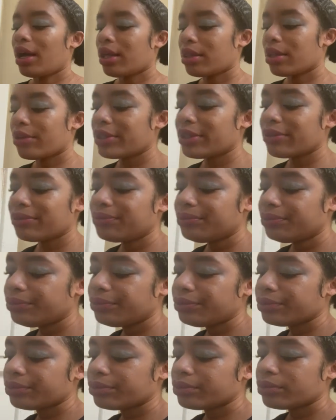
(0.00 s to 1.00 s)
I love it.
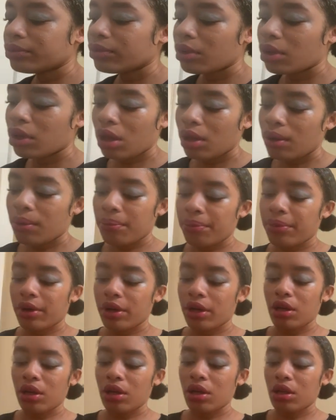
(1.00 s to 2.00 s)

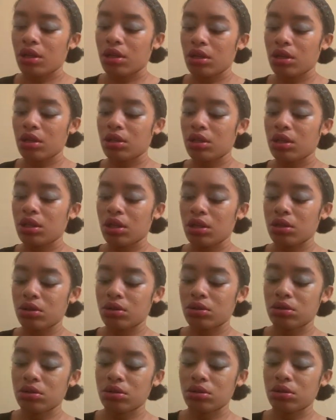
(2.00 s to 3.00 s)
But yeah,
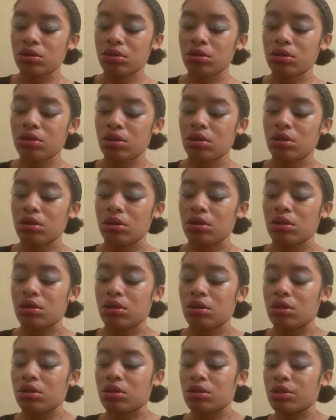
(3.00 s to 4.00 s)
y'all.
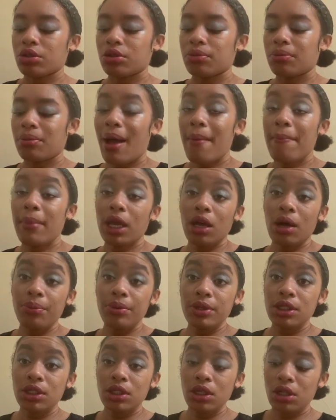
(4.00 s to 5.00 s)
So my makeup
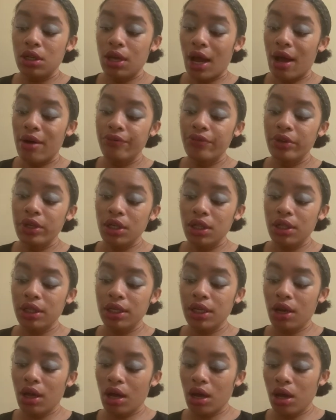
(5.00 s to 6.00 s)
is done. I'm finna
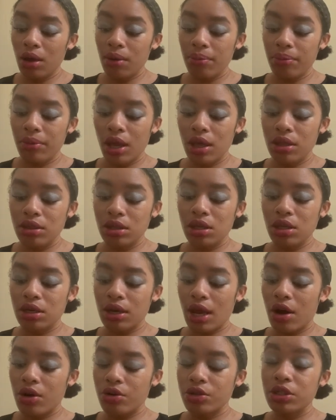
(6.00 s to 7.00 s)
clean up and then
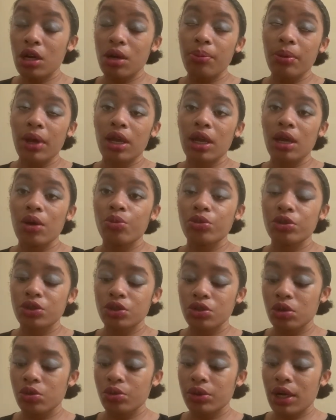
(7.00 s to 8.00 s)
I'll check back in with
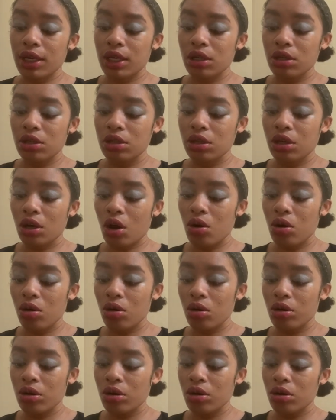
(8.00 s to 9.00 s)
y'all when I get in the
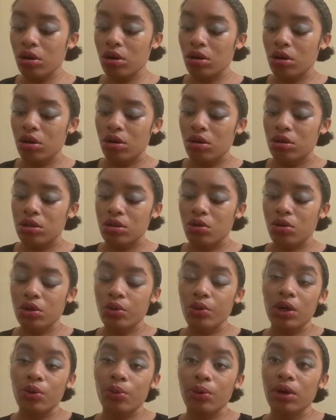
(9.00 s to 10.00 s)
car on the
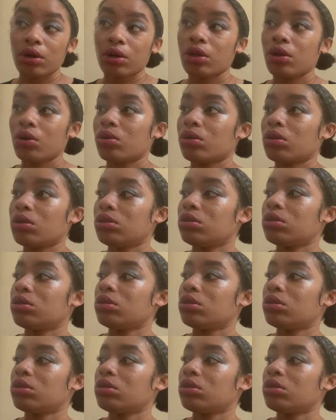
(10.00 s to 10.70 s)
way to work, y'all.